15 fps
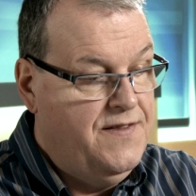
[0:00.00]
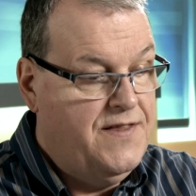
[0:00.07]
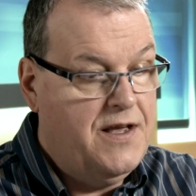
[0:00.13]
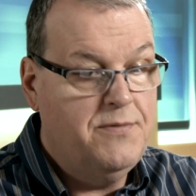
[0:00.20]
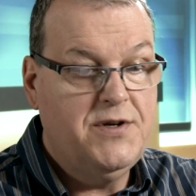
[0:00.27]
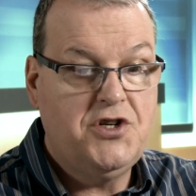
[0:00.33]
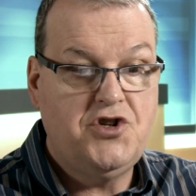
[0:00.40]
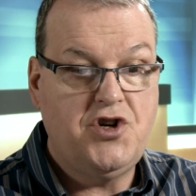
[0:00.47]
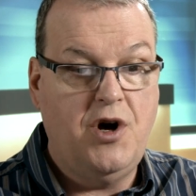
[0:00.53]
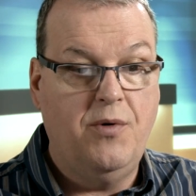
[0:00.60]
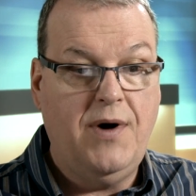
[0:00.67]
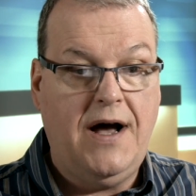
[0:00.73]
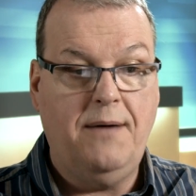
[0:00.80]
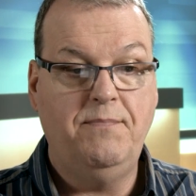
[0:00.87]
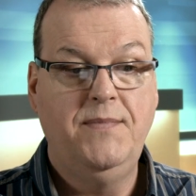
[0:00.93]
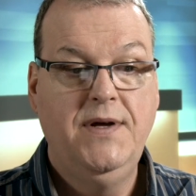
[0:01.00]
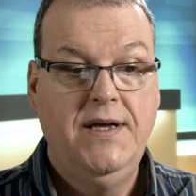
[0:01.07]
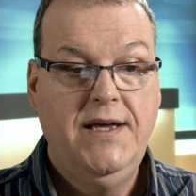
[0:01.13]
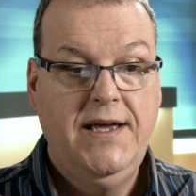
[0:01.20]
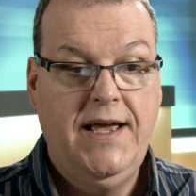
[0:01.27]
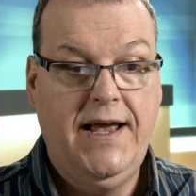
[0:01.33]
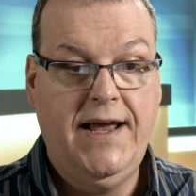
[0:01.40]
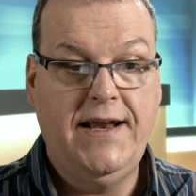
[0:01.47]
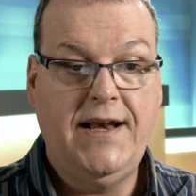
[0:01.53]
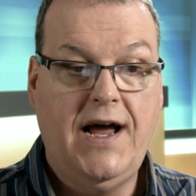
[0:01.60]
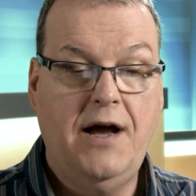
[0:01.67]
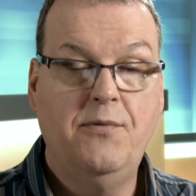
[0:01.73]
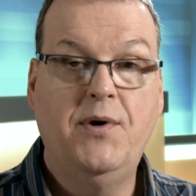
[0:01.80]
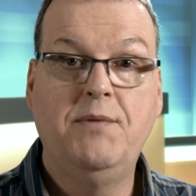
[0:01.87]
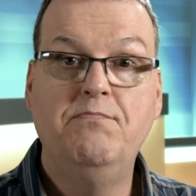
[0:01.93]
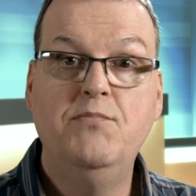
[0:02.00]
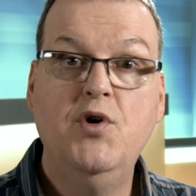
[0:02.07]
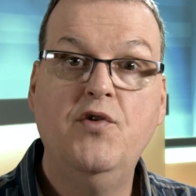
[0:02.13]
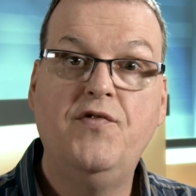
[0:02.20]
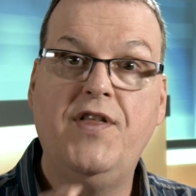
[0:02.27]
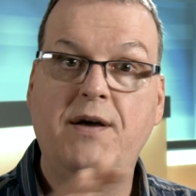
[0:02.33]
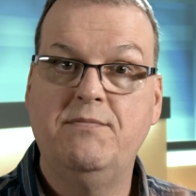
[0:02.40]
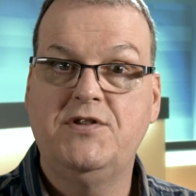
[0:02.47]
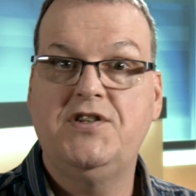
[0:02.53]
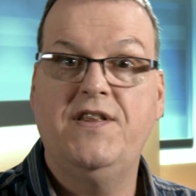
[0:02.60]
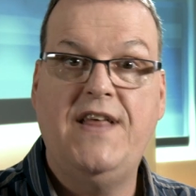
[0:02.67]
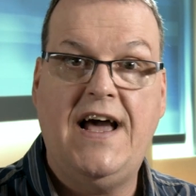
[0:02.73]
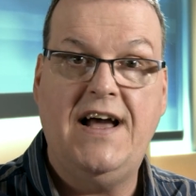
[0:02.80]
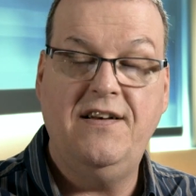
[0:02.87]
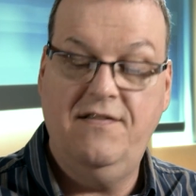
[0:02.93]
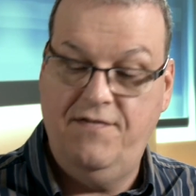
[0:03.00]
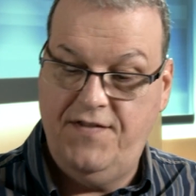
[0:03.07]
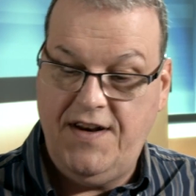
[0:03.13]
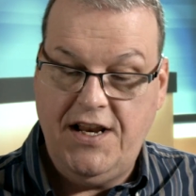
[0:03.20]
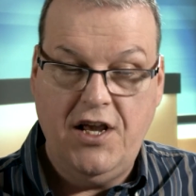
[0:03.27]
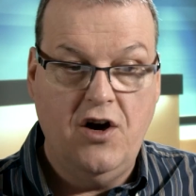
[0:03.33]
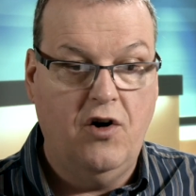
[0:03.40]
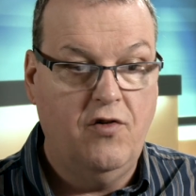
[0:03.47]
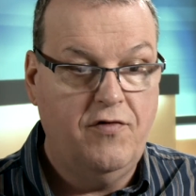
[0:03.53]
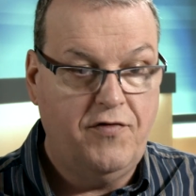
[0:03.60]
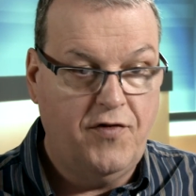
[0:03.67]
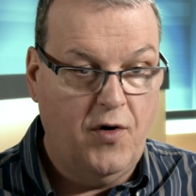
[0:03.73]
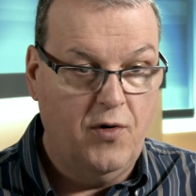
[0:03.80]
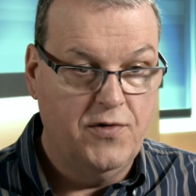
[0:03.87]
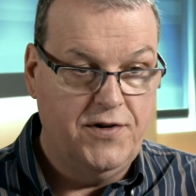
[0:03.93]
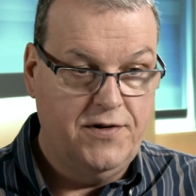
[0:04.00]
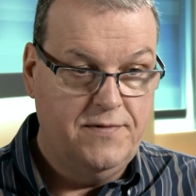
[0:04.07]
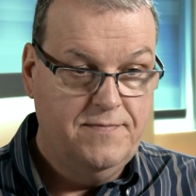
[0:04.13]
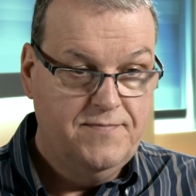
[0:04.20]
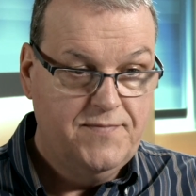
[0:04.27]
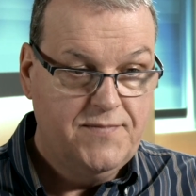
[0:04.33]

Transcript: they would show up, and I would move them to that video folder.